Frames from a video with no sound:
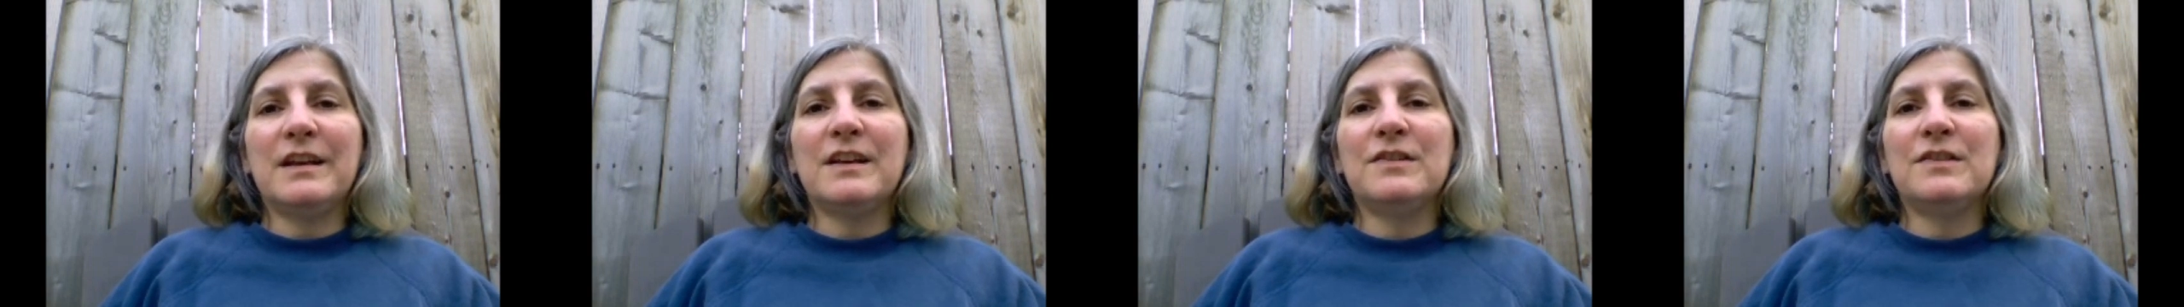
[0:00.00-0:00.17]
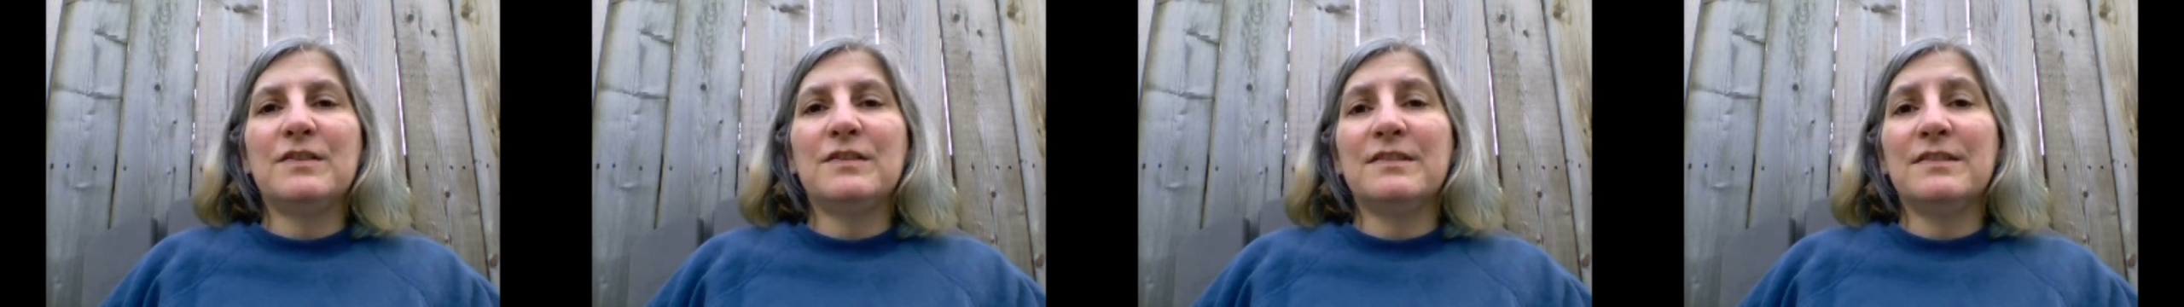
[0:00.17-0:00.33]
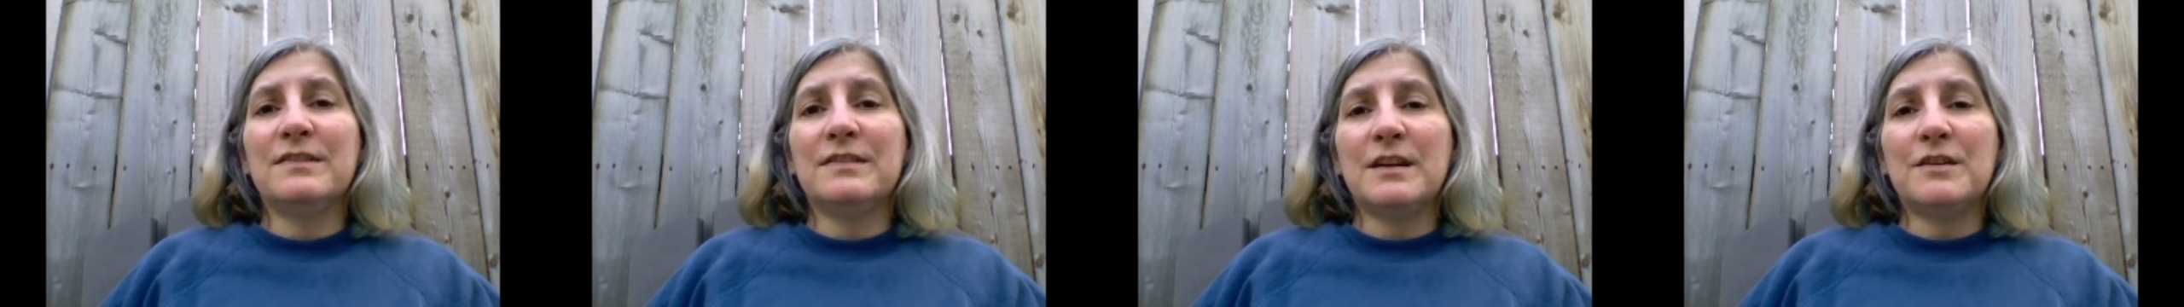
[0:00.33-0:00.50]

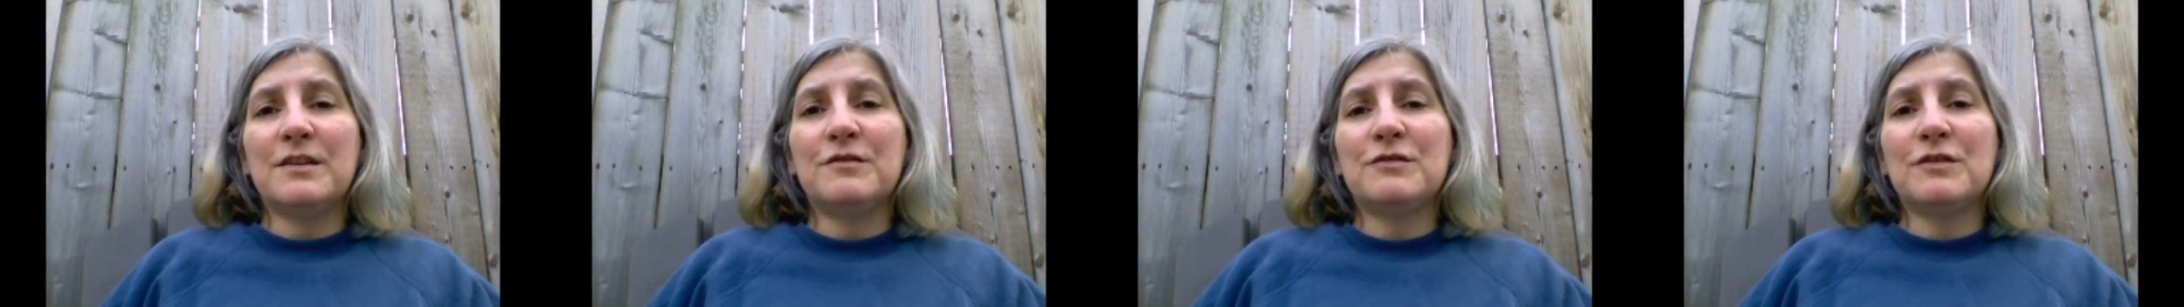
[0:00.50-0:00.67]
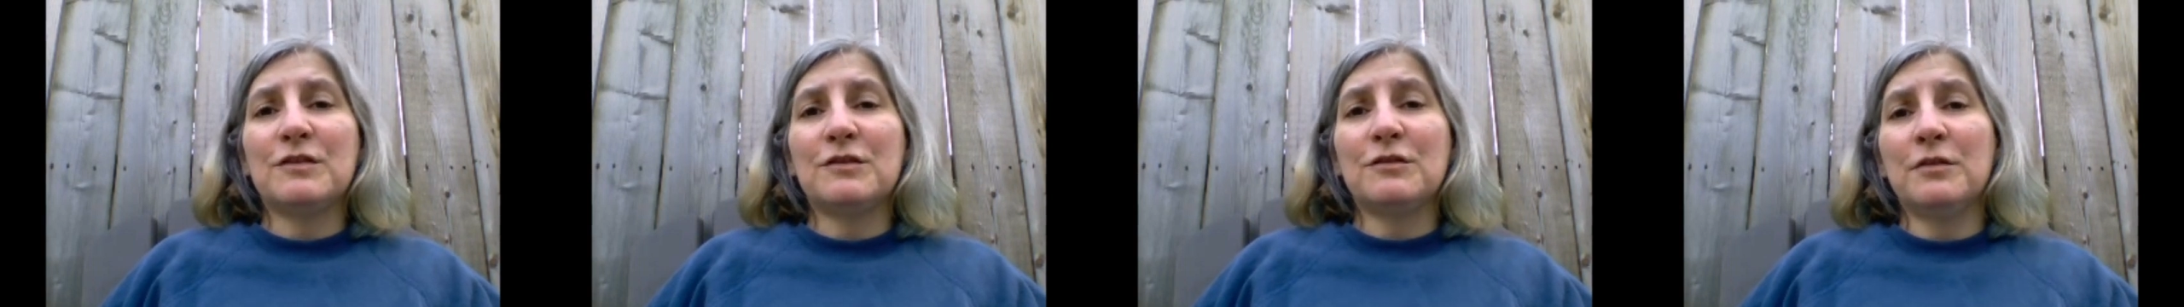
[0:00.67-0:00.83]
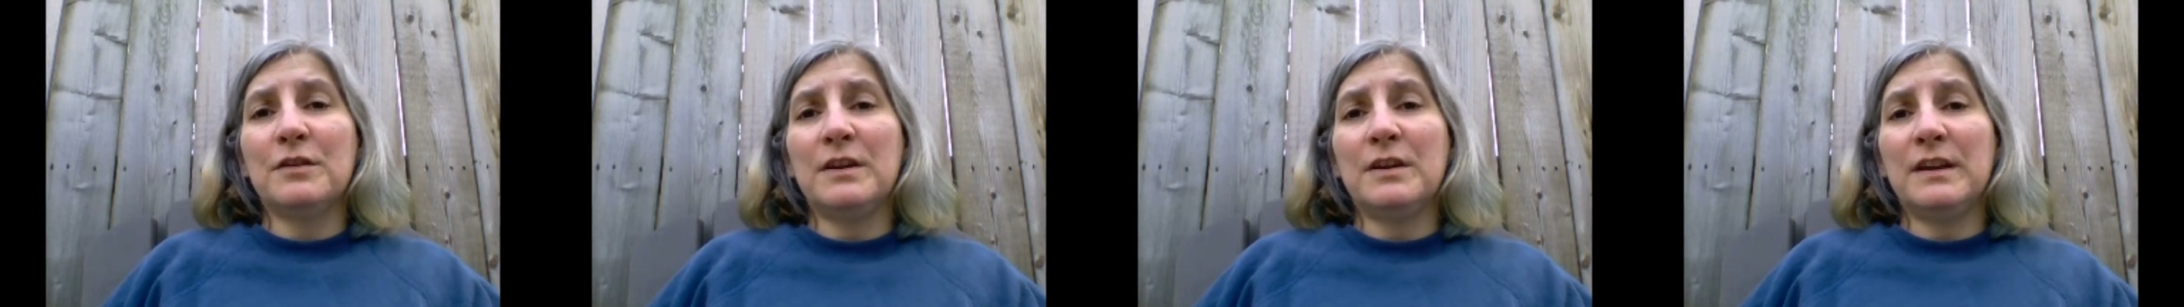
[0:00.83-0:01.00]
because instead of
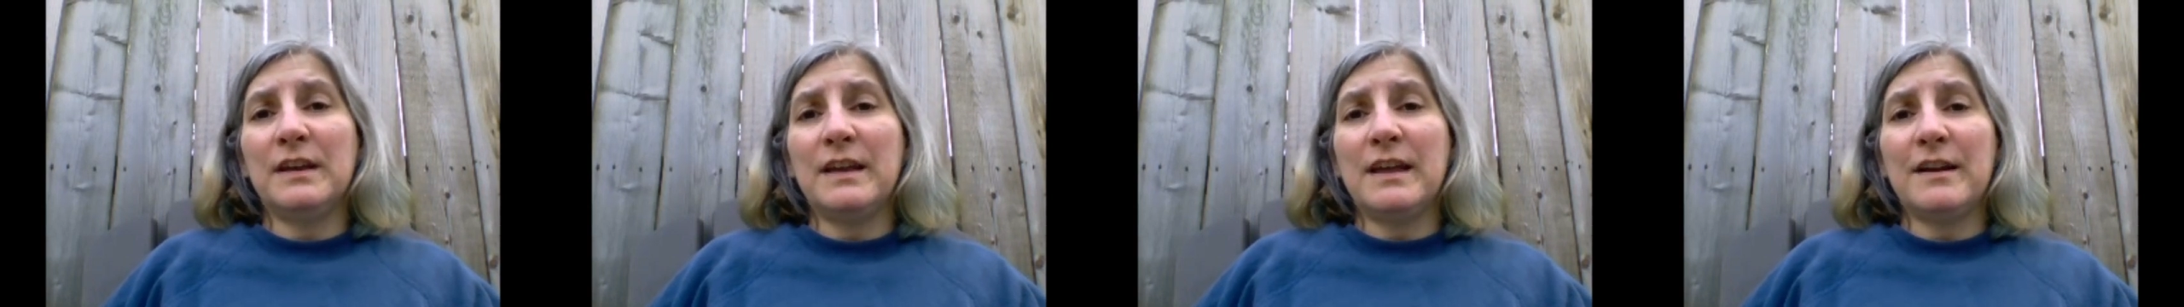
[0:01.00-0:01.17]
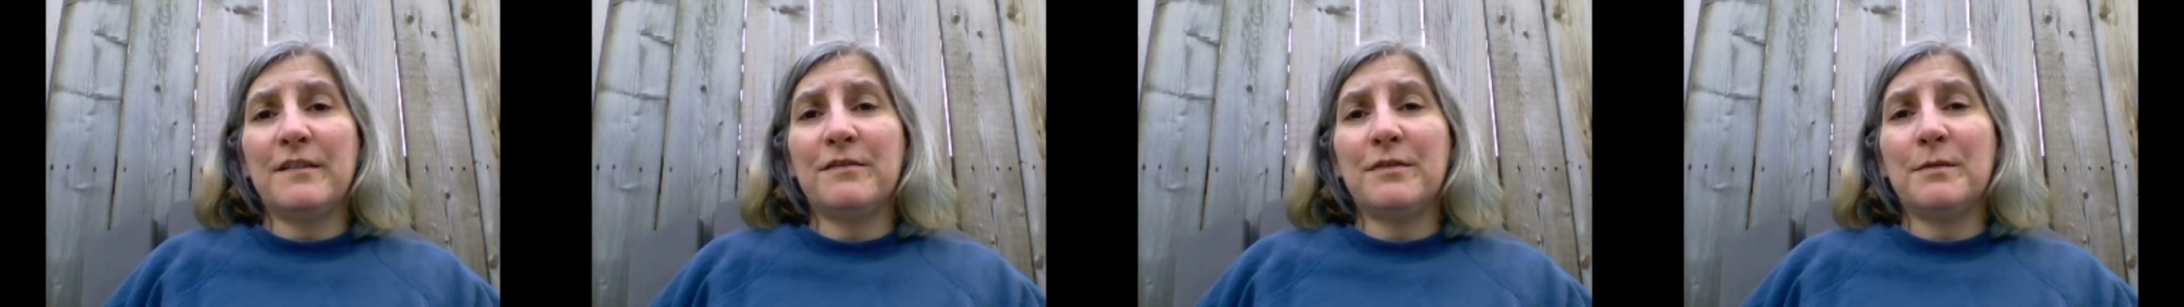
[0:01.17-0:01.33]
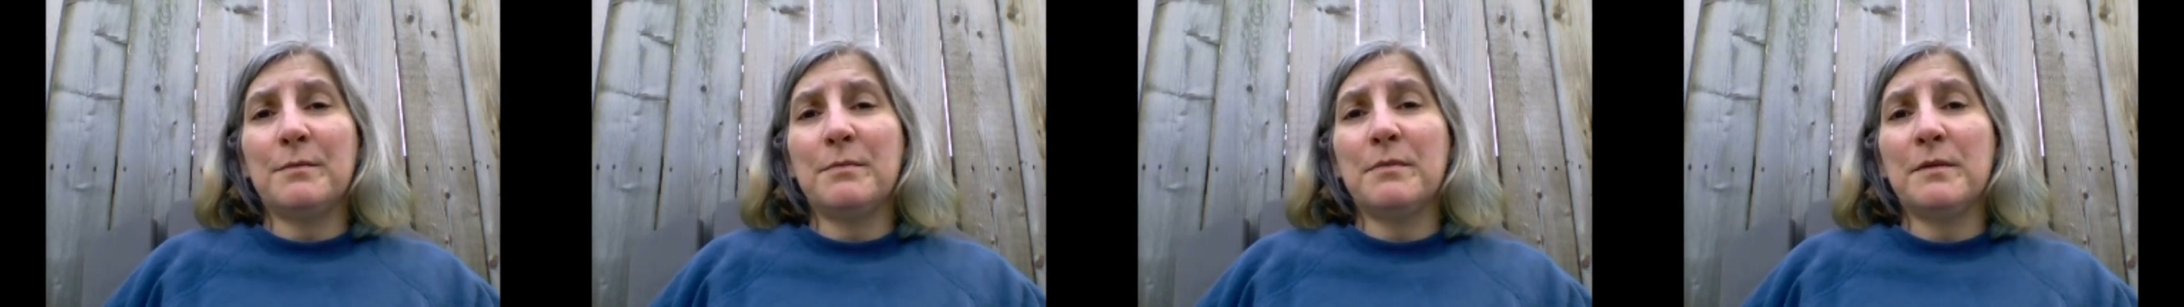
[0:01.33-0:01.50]
just looking at
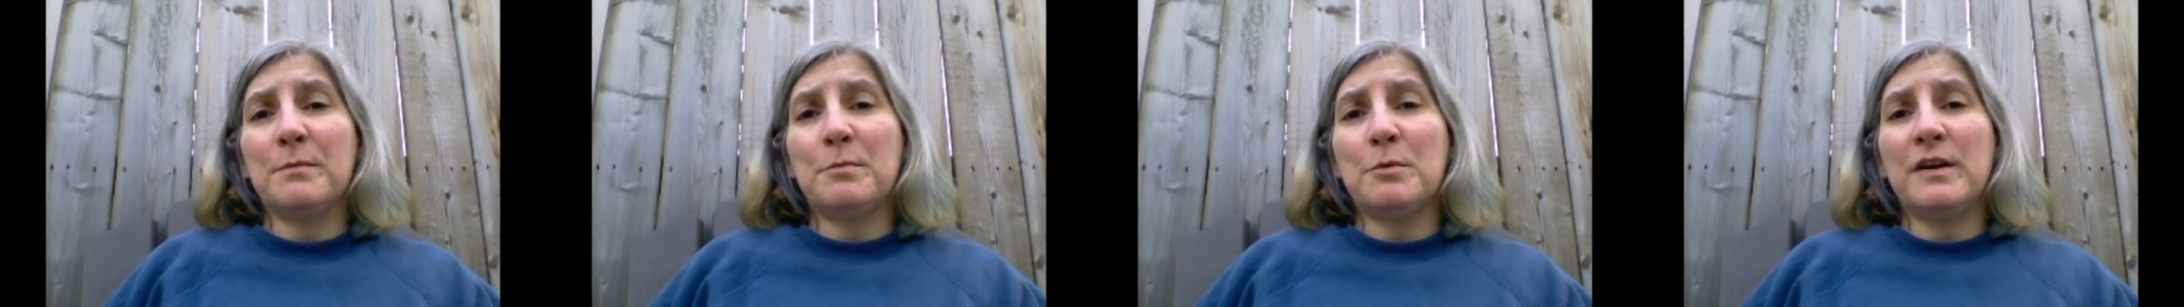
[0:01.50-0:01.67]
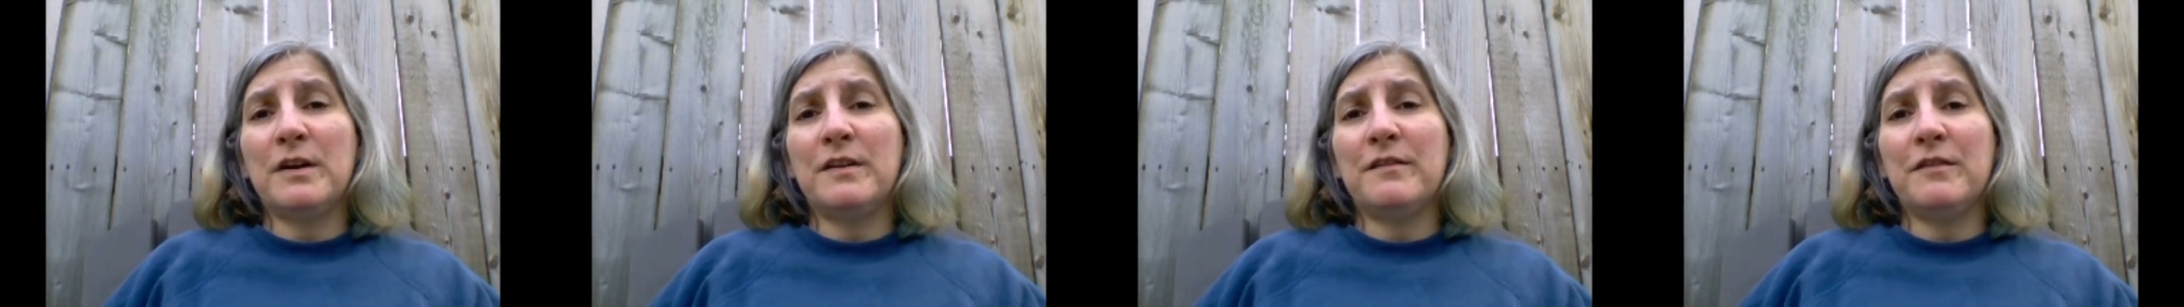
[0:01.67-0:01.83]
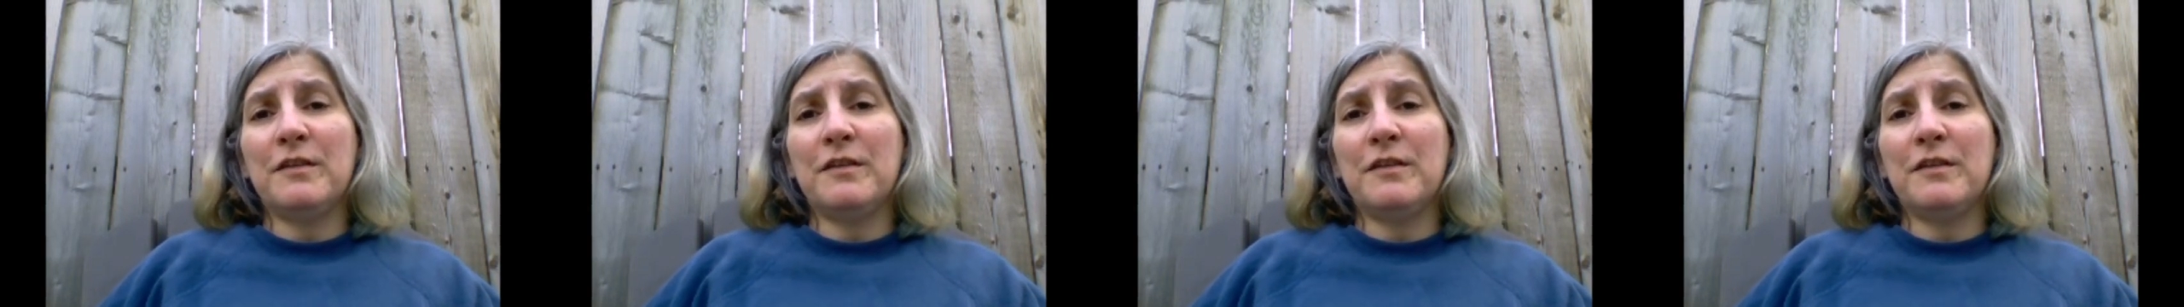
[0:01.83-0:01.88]
it from the point